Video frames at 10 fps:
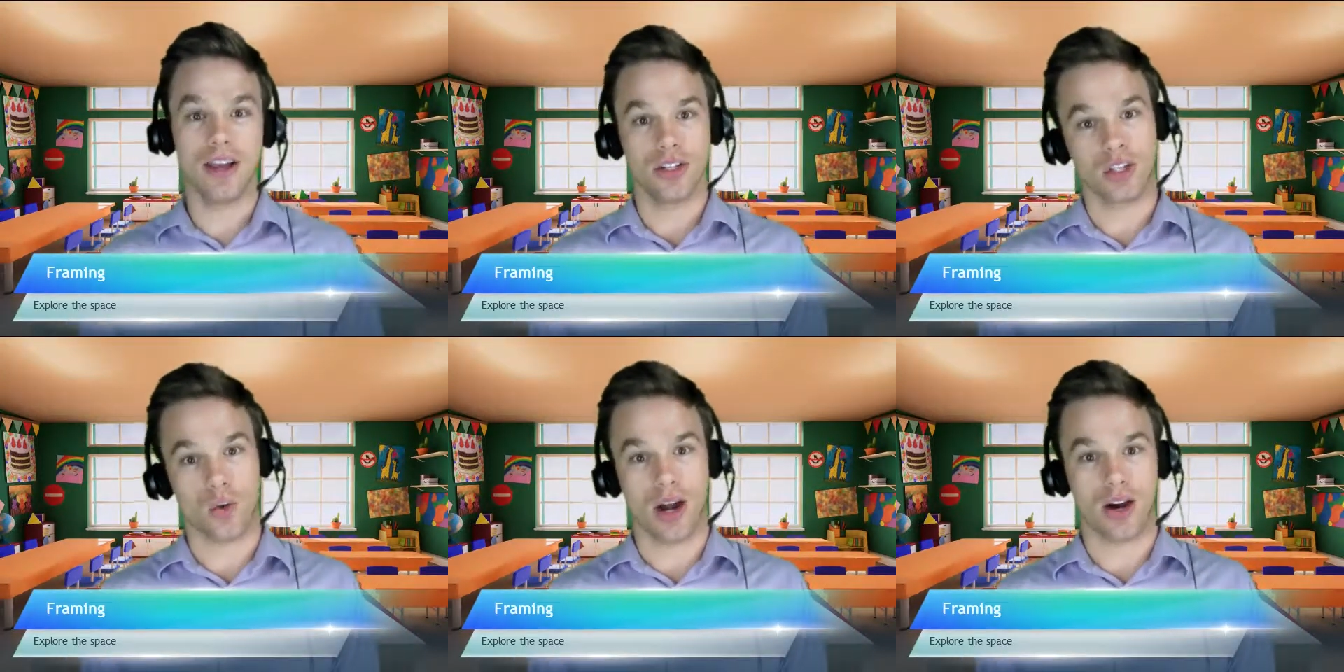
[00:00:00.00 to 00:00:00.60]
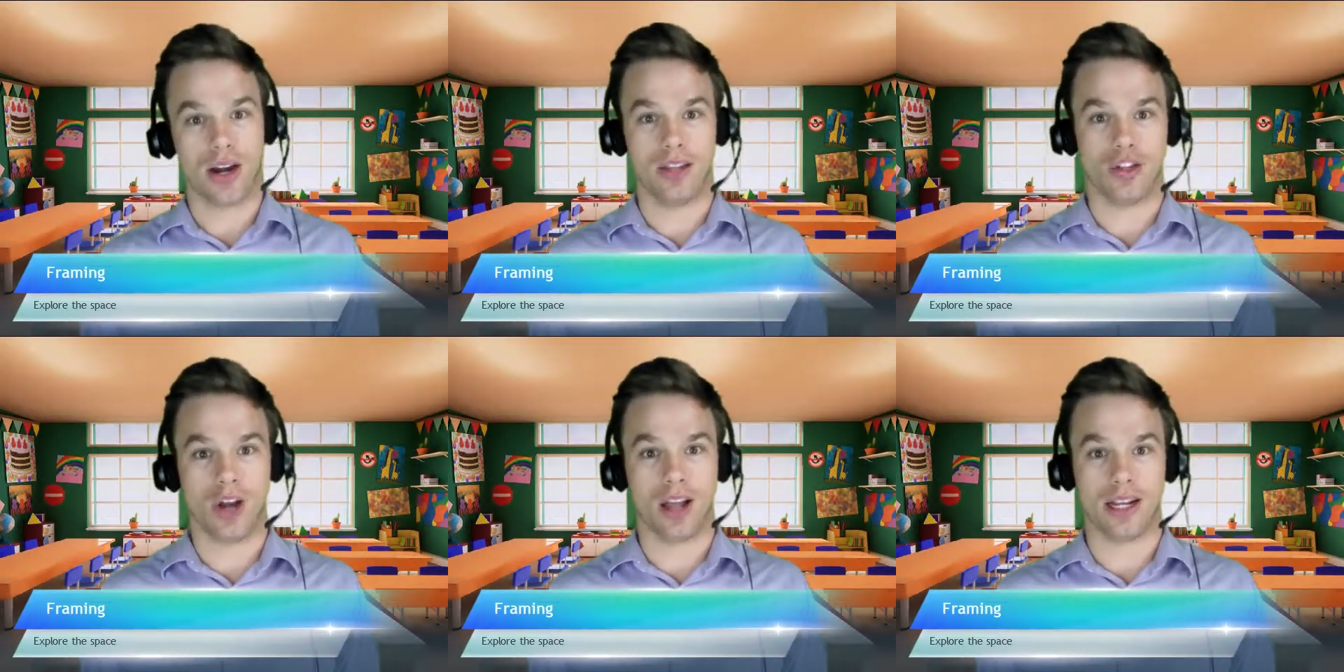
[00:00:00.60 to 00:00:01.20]
square in the
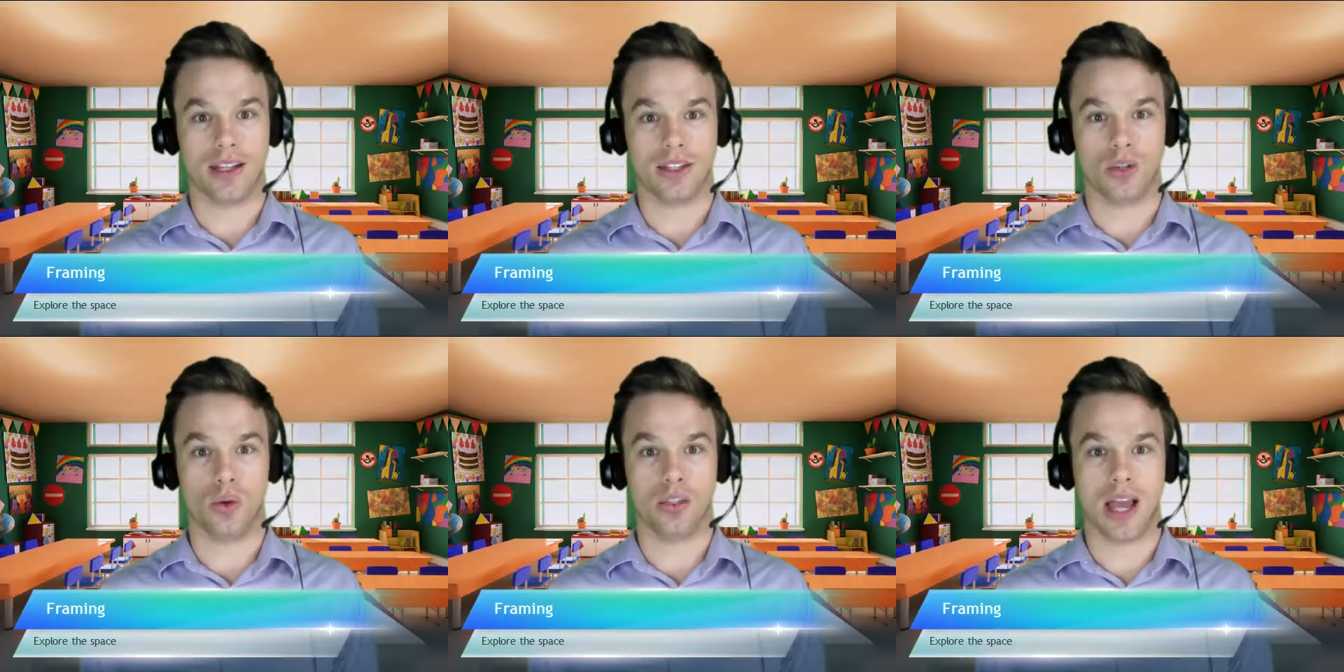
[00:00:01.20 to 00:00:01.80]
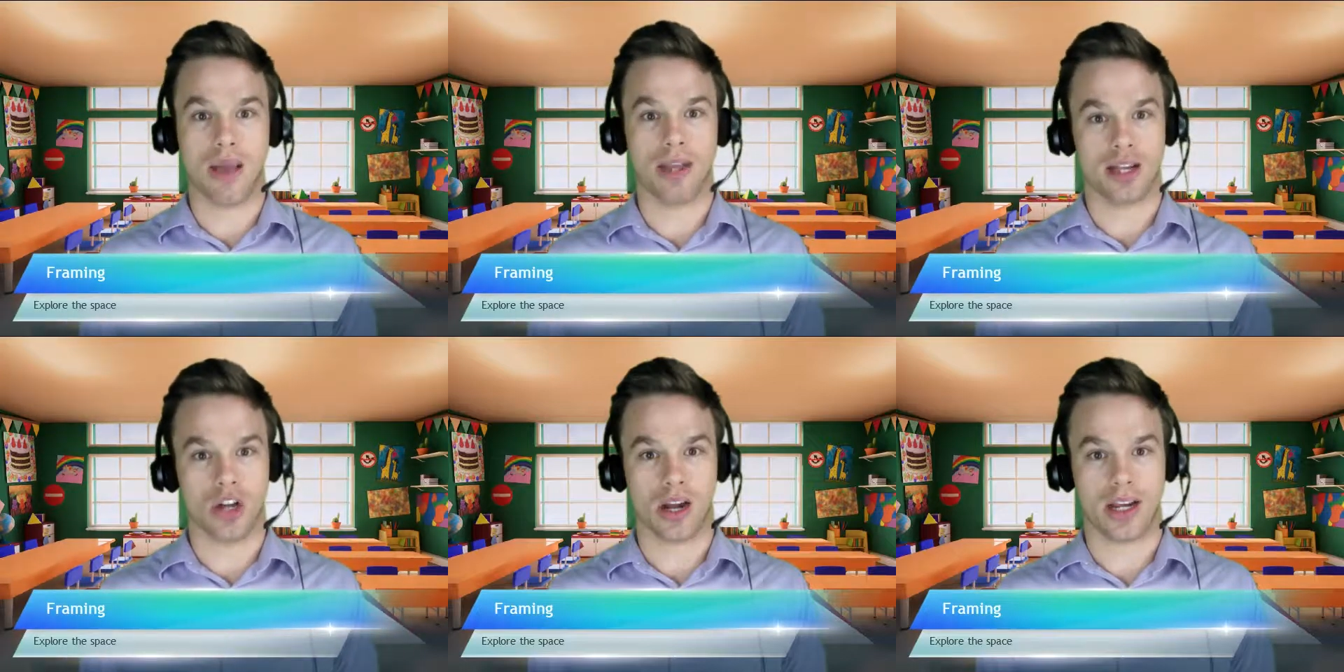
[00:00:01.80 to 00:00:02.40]
shot like this the whole time, like a
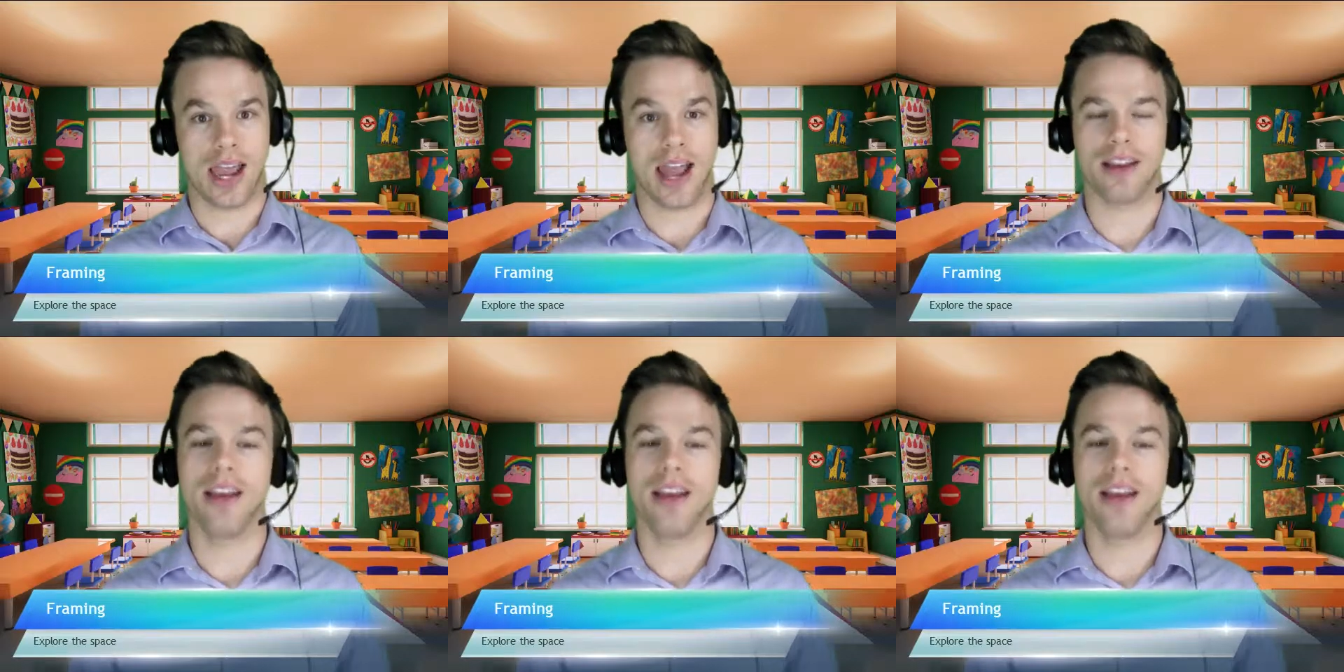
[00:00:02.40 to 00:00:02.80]
talking head.